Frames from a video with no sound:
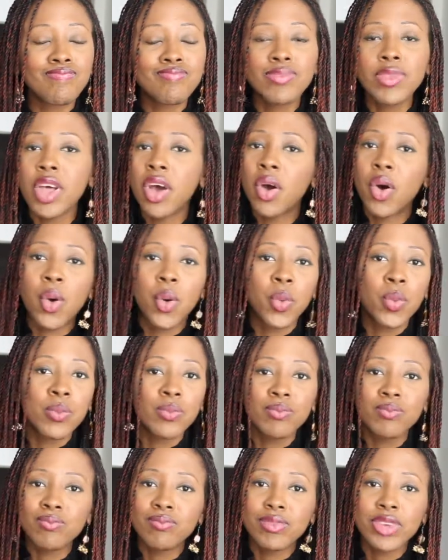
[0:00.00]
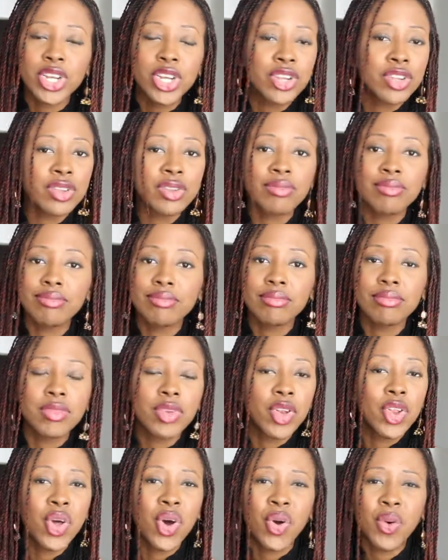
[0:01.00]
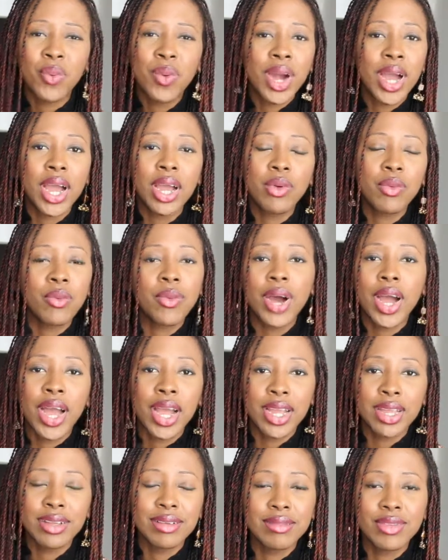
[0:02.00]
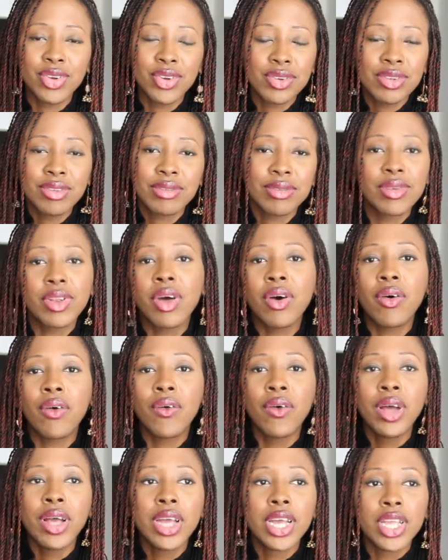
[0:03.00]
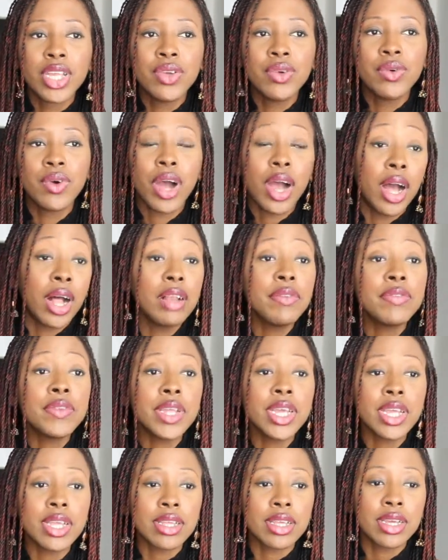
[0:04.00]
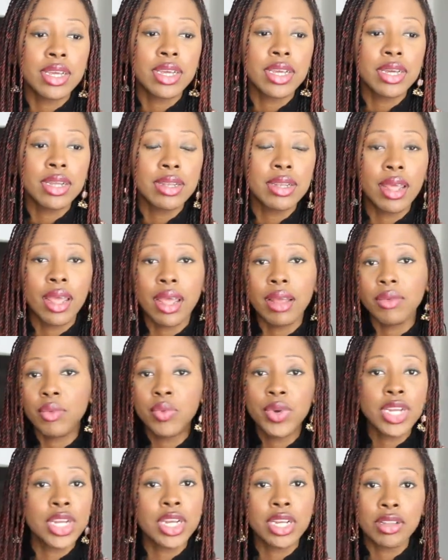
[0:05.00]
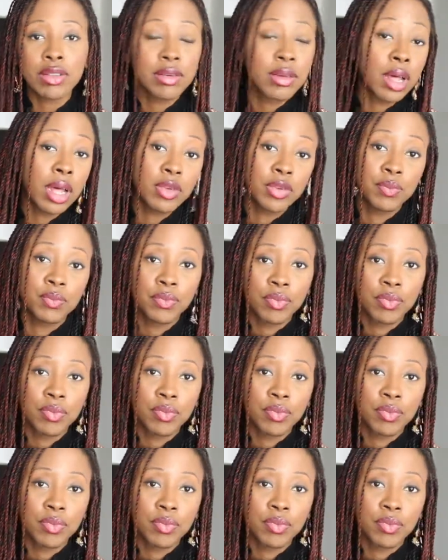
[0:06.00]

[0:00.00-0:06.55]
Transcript: no just no why why just no you are half naked which is not a